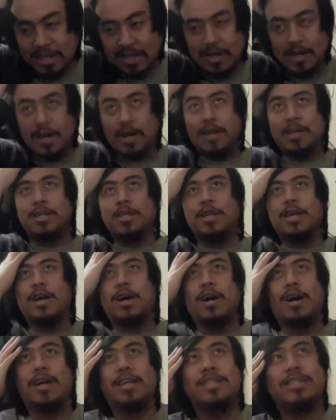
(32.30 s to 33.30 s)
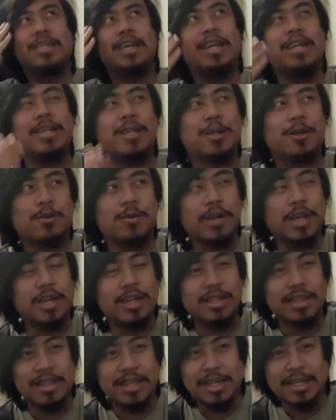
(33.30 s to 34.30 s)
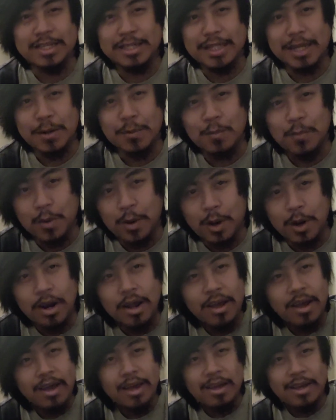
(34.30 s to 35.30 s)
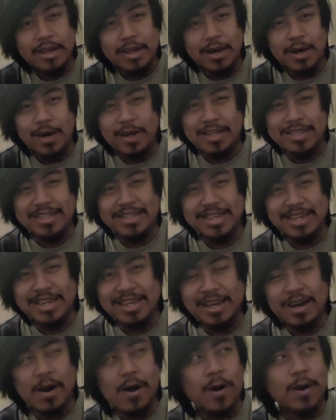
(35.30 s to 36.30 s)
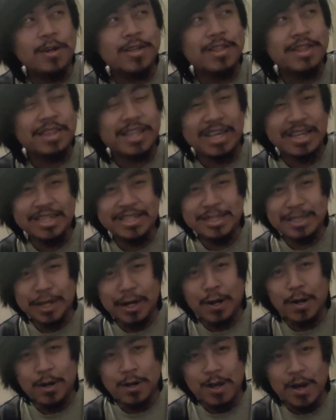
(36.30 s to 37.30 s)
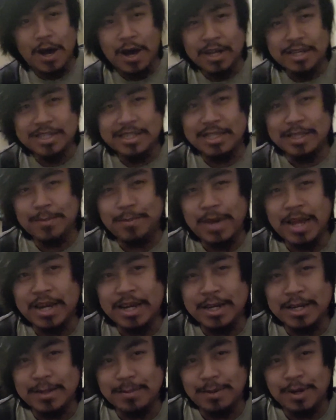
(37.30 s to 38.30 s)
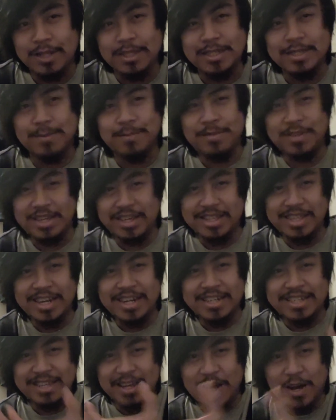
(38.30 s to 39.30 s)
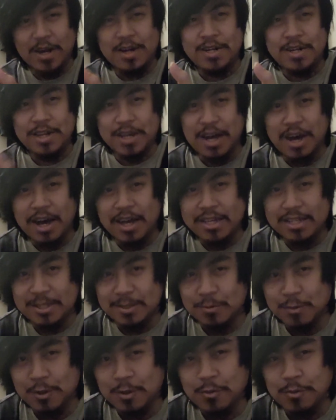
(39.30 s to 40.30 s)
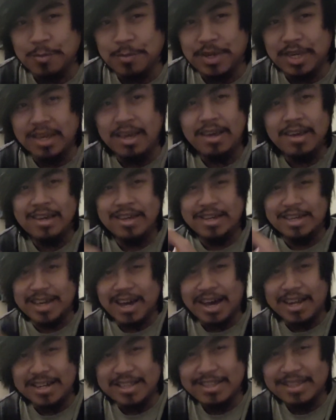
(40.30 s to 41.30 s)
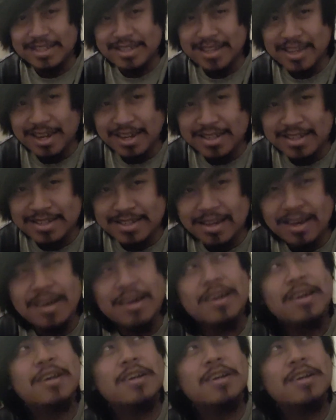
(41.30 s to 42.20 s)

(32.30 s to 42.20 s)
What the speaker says: like uncaused and he created things that were caused, aren't things that are caused dependent upon something that is uncaused, which would be God in this case?